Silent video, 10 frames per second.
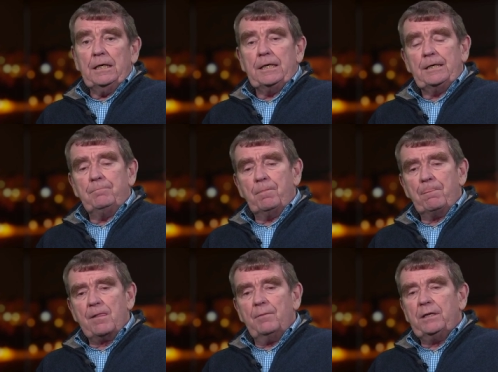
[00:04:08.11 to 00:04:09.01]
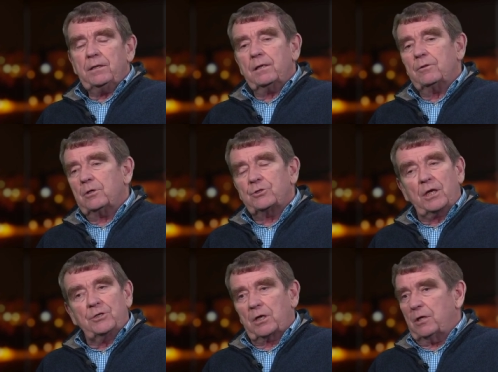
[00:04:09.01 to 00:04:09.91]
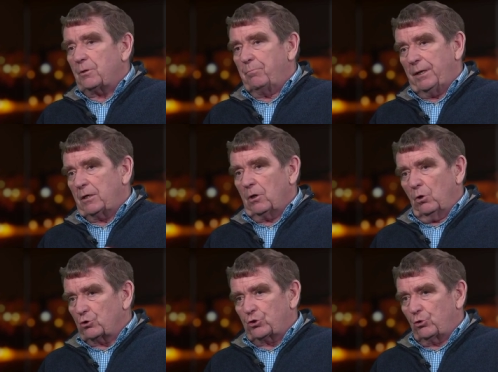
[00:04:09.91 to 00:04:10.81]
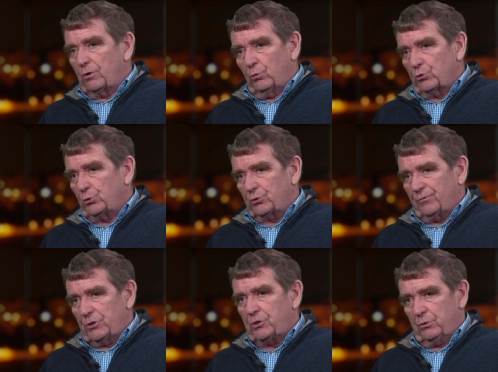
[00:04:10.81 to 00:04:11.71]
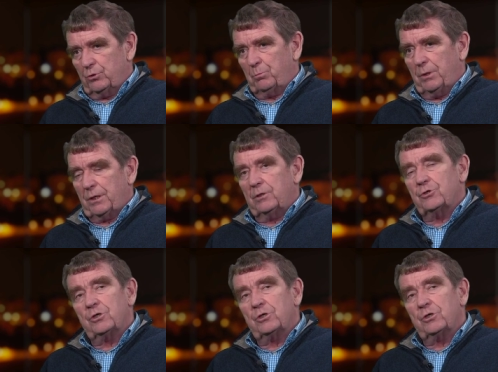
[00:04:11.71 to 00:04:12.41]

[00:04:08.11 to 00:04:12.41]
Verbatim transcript: Um, I mean, it, it's, a, it's, a, it's a big, long story of all sorts of issues, but in